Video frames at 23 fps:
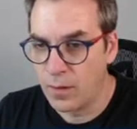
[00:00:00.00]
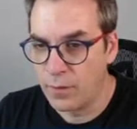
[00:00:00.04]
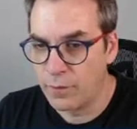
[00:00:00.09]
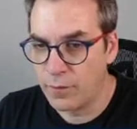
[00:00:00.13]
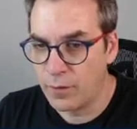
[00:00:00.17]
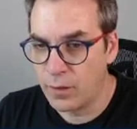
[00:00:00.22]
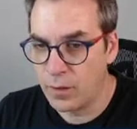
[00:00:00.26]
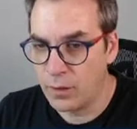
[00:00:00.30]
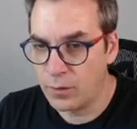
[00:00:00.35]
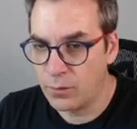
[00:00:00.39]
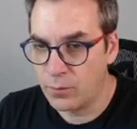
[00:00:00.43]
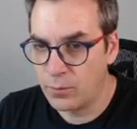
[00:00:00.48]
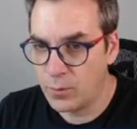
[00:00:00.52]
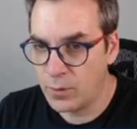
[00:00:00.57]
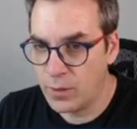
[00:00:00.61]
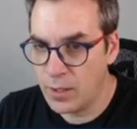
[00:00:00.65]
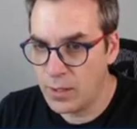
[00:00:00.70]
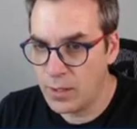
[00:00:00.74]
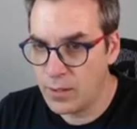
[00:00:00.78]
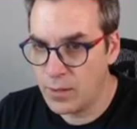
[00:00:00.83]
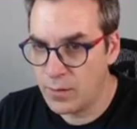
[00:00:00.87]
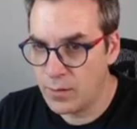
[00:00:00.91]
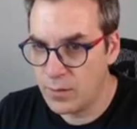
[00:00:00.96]
forgot what
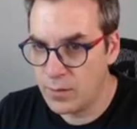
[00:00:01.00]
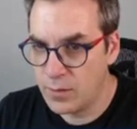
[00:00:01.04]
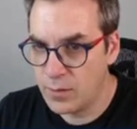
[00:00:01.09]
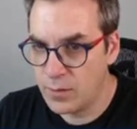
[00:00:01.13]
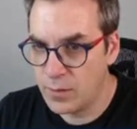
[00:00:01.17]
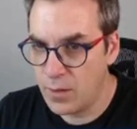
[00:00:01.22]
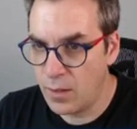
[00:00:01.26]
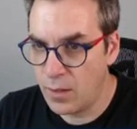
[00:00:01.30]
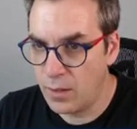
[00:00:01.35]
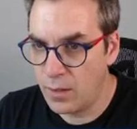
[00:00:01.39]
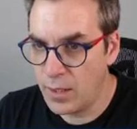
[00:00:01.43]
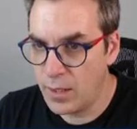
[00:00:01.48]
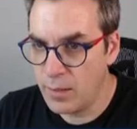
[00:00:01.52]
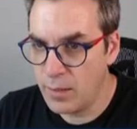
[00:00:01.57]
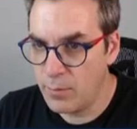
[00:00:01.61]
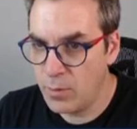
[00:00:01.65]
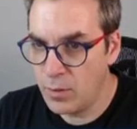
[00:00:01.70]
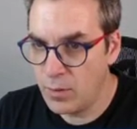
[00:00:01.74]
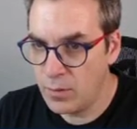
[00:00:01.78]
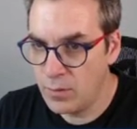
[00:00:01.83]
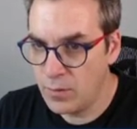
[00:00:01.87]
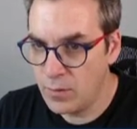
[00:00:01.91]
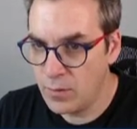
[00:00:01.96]
it is, the
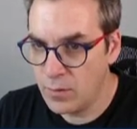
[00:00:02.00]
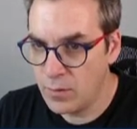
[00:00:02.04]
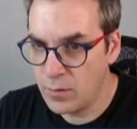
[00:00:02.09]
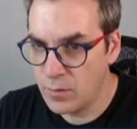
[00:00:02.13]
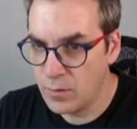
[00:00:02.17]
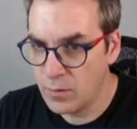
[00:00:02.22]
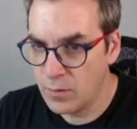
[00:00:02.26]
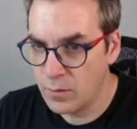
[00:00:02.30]
labels,